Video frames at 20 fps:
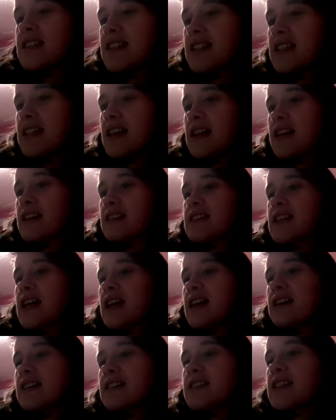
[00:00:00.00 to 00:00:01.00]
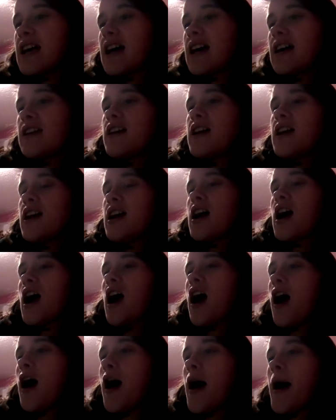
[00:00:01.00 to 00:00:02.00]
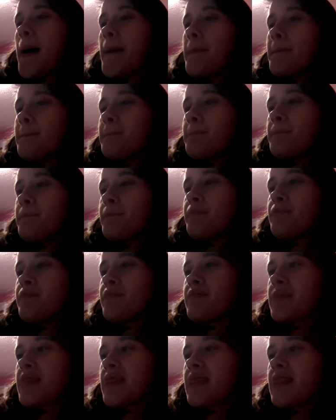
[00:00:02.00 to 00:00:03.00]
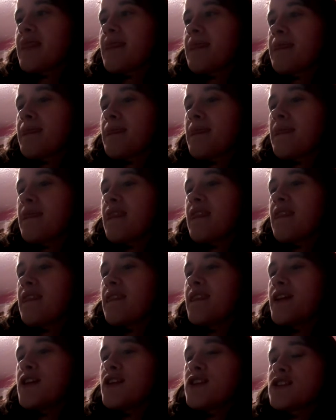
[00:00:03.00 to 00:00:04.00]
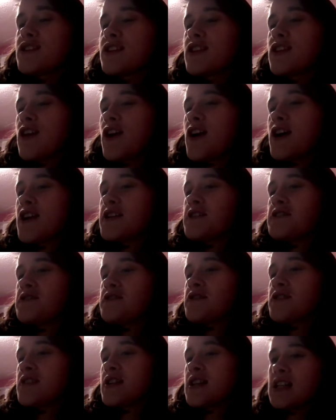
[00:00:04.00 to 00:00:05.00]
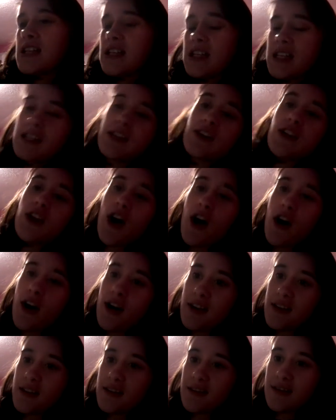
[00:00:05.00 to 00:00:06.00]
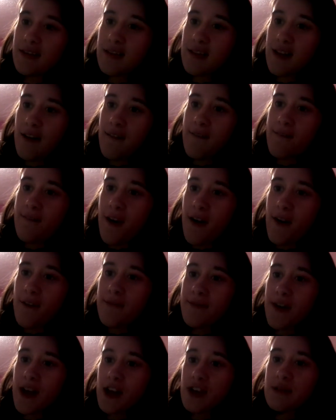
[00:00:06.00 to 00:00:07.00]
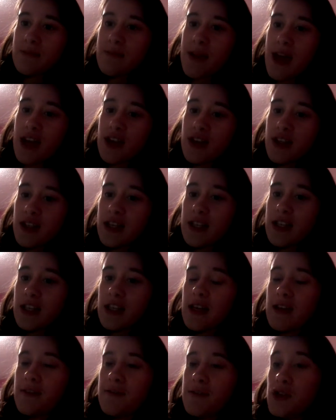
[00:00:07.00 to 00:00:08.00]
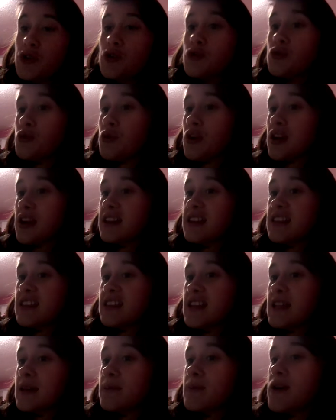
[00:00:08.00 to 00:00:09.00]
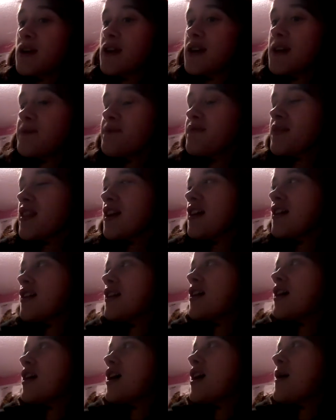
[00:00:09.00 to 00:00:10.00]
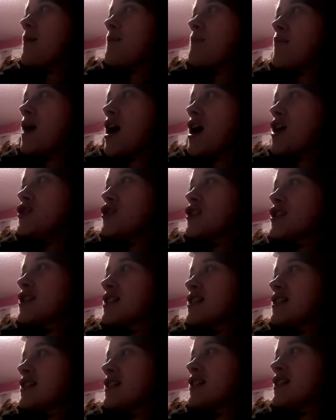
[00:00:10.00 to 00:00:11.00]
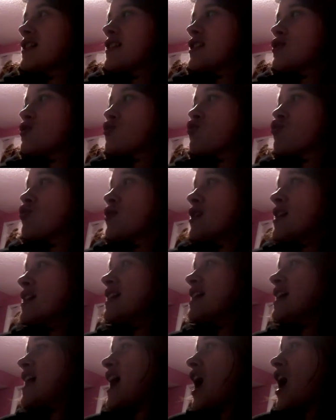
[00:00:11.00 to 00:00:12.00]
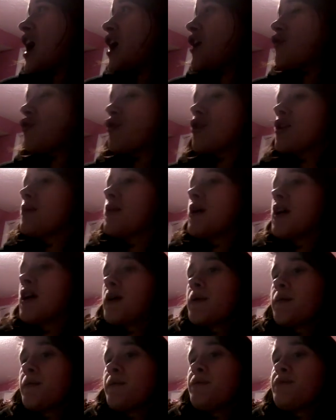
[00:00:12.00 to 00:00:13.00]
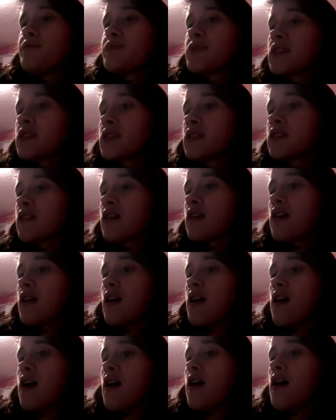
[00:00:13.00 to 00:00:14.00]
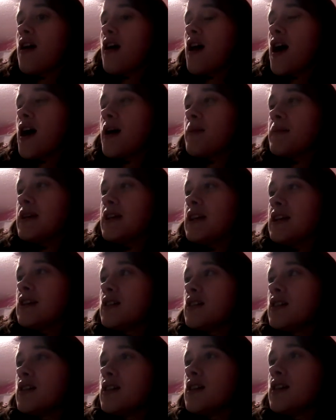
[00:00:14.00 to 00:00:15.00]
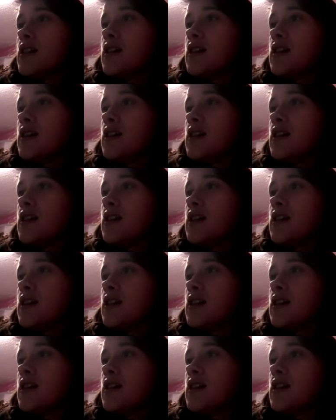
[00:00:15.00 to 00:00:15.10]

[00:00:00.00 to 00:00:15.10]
see say is that um, there's a lot of not far fetched magic if you really think about it. Magic is really everywhere. I mean,